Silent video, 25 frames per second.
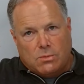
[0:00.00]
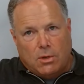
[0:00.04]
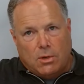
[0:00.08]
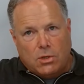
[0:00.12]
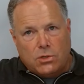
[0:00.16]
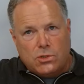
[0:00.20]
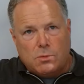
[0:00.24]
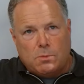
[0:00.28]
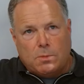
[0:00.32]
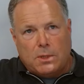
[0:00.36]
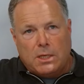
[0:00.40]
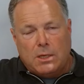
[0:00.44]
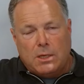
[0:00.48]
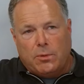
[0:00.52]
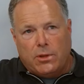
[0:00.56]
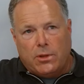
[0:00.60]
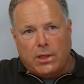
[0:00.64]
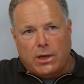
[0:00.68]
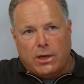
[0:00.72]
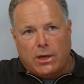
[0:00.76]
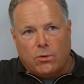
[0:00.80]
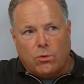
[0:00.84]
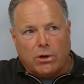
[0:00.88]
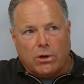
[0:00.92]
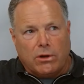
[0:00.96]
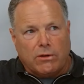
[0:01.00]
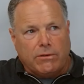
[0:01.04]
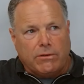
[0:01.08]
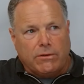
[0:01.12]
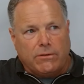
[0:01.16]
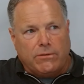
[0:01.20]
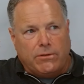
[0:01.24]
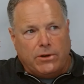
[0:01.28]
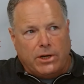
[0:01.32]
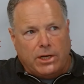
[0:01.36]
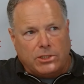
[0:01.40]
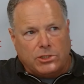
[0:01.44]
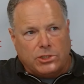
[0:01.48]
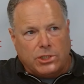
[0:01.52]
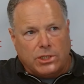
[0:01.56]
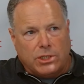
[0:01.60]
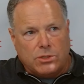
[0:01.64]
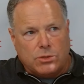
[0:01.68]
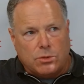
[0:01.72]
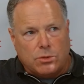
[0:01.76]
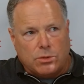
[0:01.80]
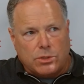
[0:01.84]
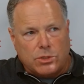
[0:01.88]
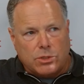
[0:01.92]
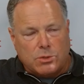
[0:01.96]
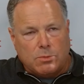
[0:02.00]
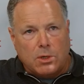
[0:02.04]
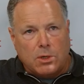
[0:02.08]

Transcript: most people that work for franchisors,